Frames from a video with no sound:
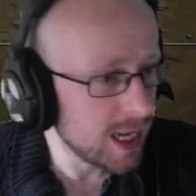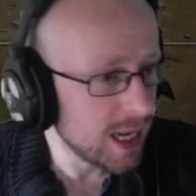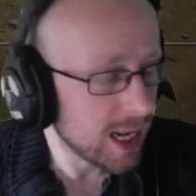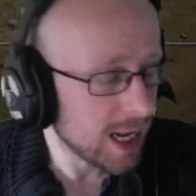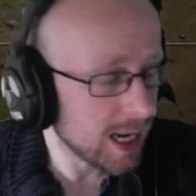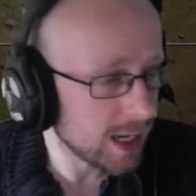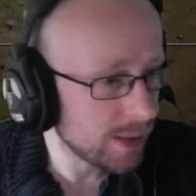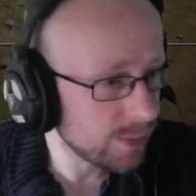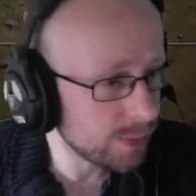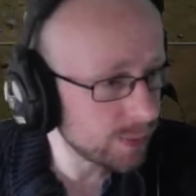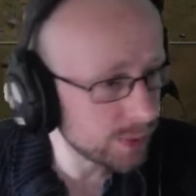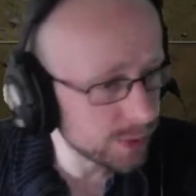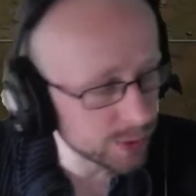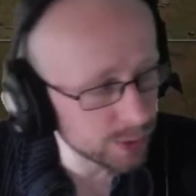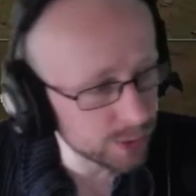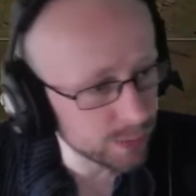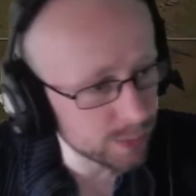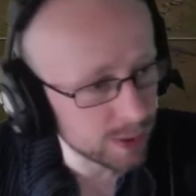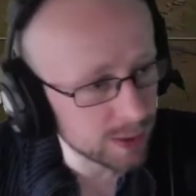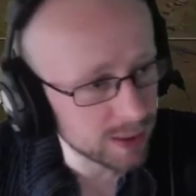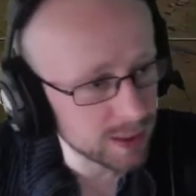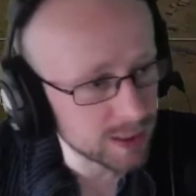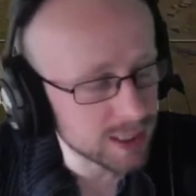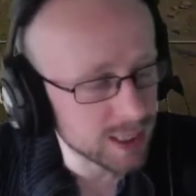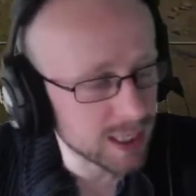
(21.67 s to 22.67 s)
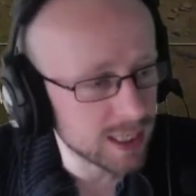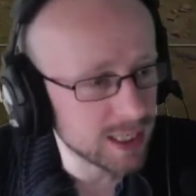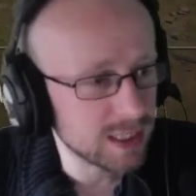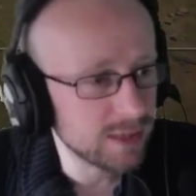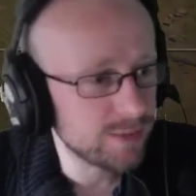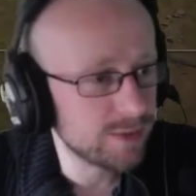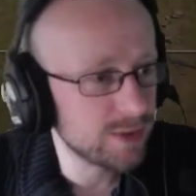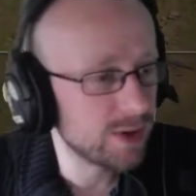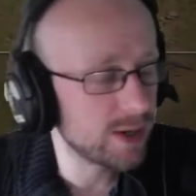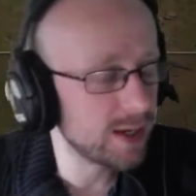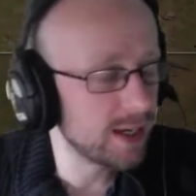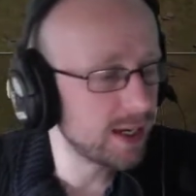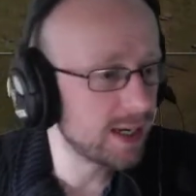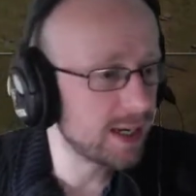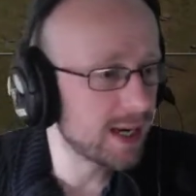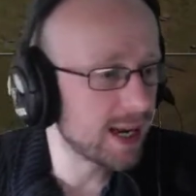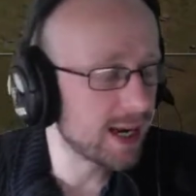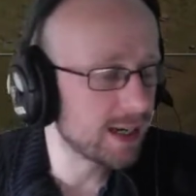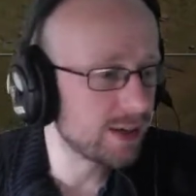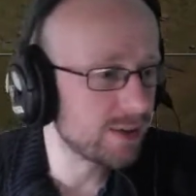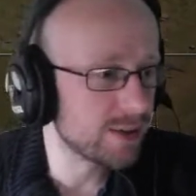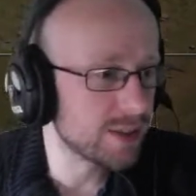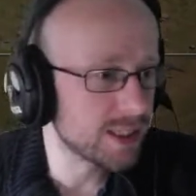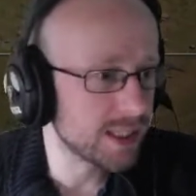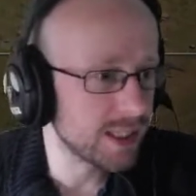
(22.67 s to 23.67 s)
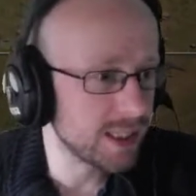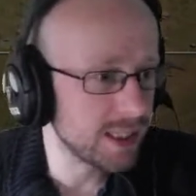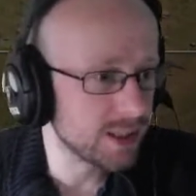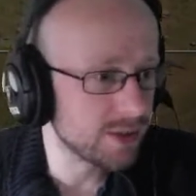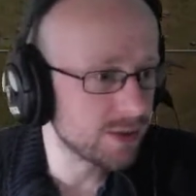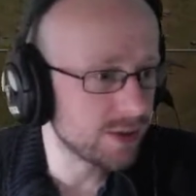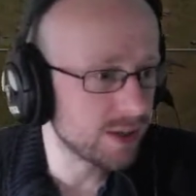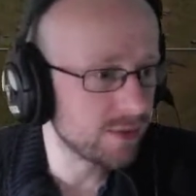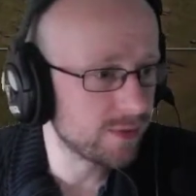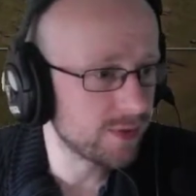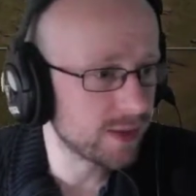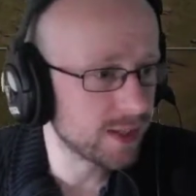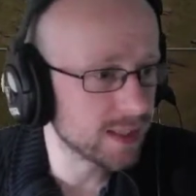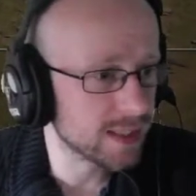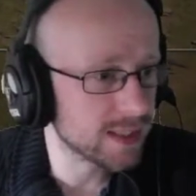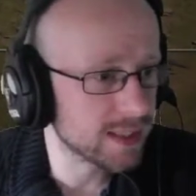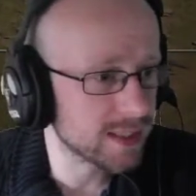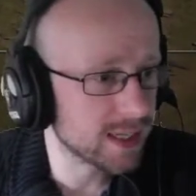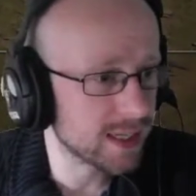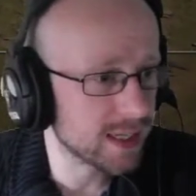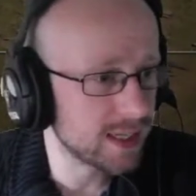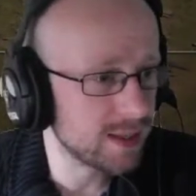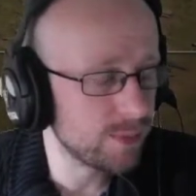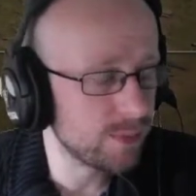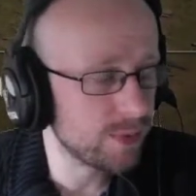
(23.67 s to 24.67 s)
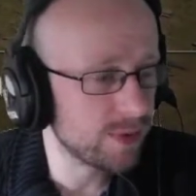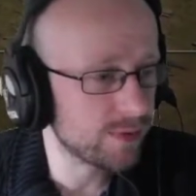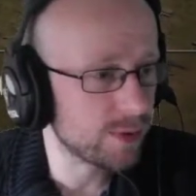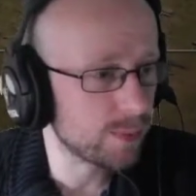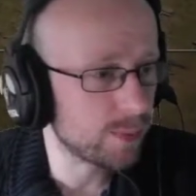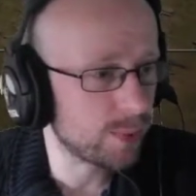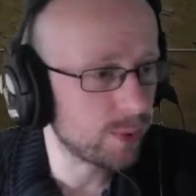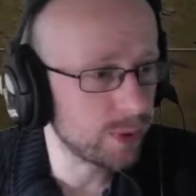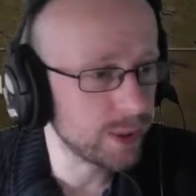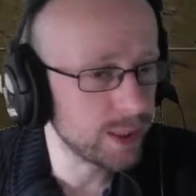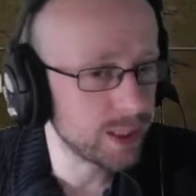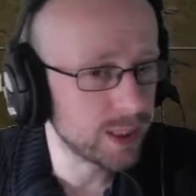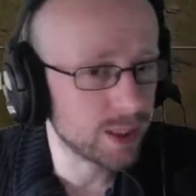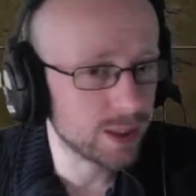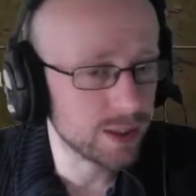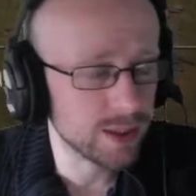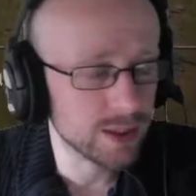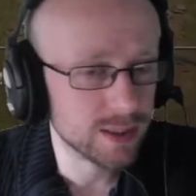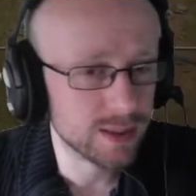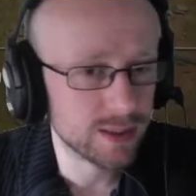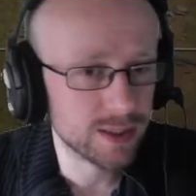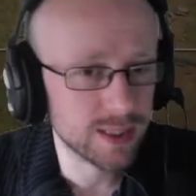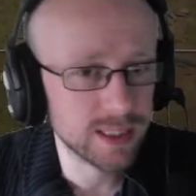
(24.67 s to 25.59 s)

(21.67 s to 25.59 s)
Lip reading: And I will do apologise if there are any inaccuracies or anything I say with the point cost.